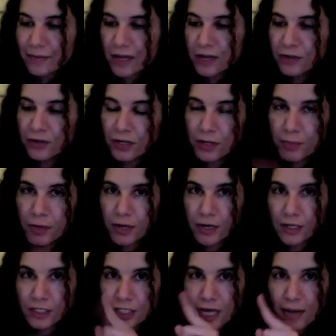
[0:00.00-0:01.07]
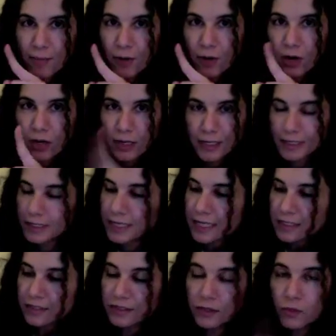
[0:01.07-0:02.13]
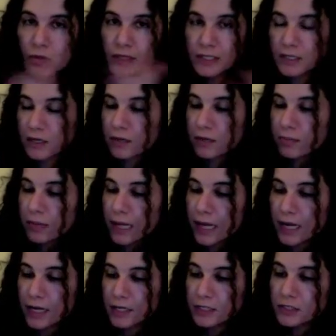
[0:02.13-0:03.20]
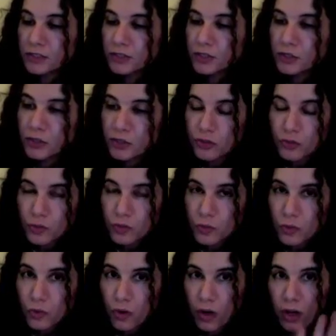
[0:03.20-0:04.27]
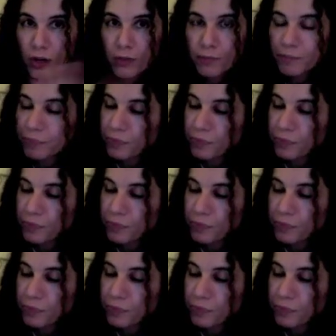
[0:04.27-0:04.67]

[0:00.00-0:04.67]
And you're going to put a check mark next to the ones that apply to your school.